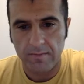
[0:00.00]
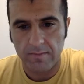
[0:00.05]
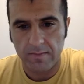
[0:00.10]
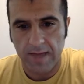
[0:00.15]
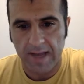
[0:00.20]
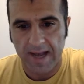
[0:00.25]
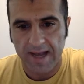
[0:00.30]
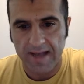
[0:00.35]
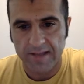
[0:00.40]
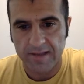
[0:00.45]

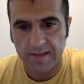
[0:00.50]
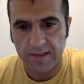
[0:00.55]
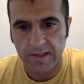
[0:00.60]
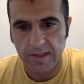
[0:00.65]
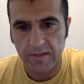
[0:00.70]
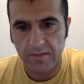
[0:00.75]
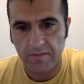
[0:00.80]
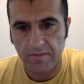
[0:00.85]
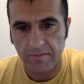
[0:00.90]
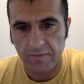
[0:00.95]

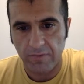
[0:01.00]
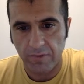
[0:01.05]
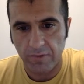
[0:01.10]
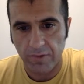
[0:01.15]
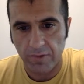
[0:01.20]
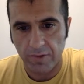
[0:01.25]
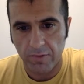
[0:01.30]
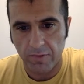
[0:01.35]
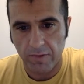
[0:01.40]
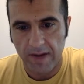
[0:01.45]
asking for
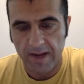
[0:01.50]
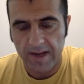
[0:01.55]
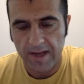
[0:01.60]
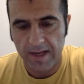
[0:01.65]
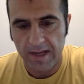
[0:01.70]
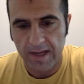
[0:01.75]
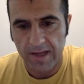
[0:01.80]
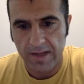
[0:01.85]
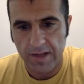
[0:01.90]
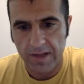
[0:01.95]
the rank
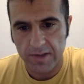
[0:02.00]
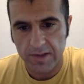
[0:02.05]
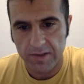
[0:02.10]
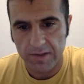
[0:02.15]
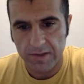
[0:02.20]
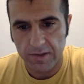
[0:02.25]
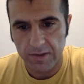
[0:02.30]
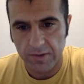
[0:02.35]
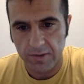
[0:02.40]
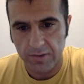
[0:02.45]
and the
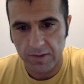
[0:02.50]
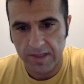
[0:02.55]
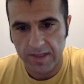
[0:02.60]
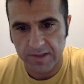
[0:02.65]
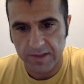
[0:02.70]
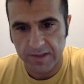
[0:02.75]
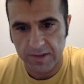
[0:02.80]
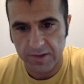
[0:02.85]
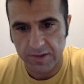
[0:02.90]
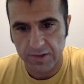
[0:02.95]
suit as
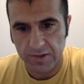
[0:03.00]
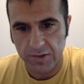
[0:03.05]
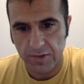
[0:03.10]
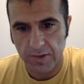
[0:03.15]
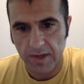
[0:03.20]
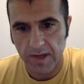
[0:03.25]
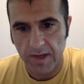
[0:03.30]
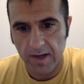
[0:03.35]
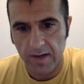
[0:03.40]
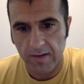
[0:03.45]
a
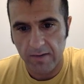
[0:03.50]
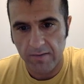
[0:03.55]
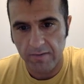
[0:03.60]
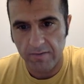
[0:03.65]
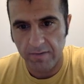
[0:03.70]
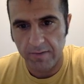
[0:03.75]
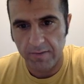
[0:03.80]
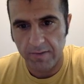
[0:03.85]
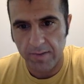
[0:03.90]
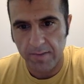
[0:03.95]
string
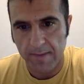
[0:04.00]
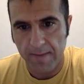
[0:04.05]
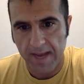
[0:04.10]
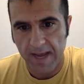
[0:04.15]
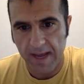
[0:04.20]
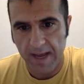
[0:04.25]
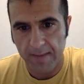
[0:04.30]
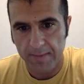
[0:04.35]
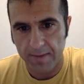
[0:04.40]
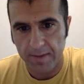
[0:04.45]
from the
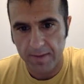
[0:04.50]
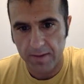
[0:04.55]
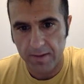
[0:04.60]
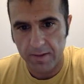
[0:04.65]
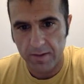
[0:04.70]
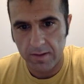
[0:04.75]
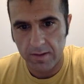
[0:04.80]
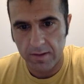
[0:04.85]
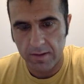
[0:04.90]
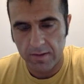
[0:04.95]
map
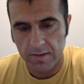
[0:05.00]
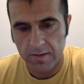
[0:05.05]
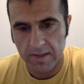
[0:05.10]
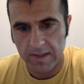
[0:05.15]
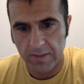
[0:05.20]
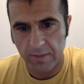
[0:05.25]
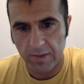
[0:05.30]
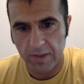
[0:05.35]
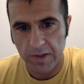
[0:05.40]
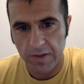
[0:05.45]
that
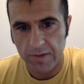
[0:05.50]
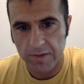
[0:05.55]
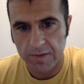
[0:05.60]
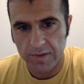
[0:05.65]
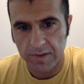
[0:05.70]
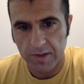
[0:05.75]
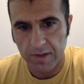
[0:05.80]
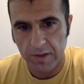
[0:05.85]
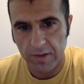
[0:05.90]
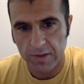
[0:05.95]
we
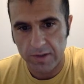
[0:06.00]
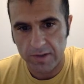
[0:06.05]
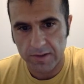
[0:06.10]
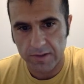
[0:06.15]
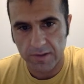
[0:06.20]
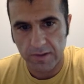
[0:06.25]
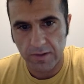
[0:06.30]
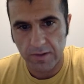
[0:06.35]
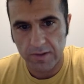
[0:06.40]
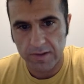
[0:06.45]
used. Notice,
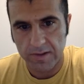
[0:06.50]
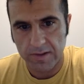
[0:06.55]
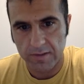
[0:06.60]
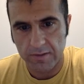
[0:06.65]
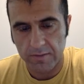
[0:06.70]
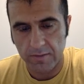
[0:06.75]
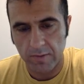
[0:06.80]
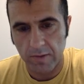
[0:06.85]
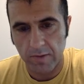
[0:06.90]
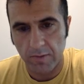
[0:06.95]
notice
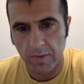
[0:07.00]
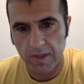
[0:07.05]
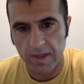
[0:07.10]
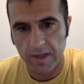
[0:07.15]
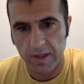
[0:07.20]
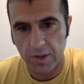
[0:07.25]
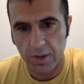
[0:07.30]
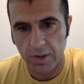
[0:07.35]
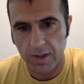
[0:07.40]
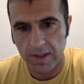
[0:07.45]
when we
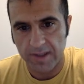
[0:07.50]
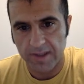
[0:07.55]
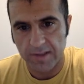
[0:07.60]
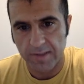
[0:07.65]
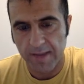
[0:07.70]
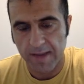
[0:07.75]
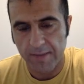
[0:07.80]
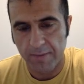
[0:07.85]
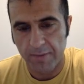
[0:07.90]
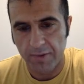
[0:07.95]
initialized the
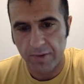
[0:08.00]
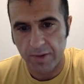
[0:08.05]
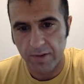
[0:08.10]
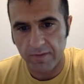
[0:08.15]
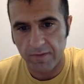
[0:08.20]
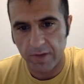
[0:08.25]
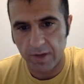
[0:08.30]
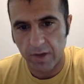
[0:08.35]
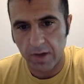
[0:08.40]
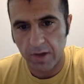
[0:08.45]
map with all of
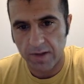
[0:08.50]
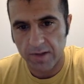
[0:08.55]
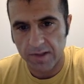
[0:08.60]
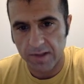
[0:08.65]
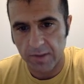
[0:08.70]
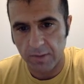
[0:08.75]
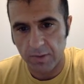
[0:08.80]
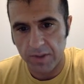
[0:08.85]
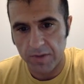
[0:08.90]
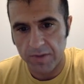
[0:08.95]
our cards in
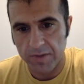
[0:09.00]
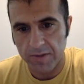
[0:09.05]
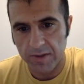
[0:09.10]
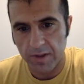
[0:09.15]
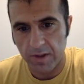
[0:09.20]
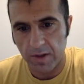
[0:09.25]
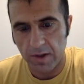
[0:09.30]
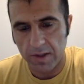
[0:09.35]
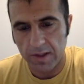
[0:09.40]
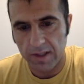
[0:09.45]
it, we used the
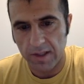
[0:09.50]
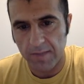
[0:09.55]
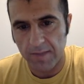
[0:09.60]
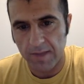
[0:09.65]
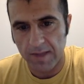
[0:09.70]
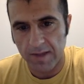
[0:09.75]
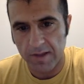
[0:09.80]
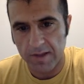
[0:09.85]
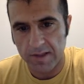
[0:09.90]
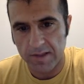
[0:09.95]
card key
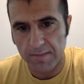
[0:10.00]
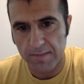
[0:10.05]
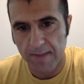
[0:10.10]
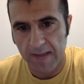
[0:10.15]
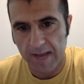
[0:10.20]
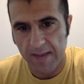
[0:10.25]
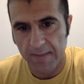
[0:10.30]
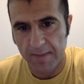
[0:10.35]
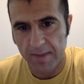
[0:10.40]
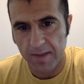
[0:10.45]
method to
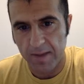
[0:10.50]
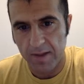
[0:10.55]
map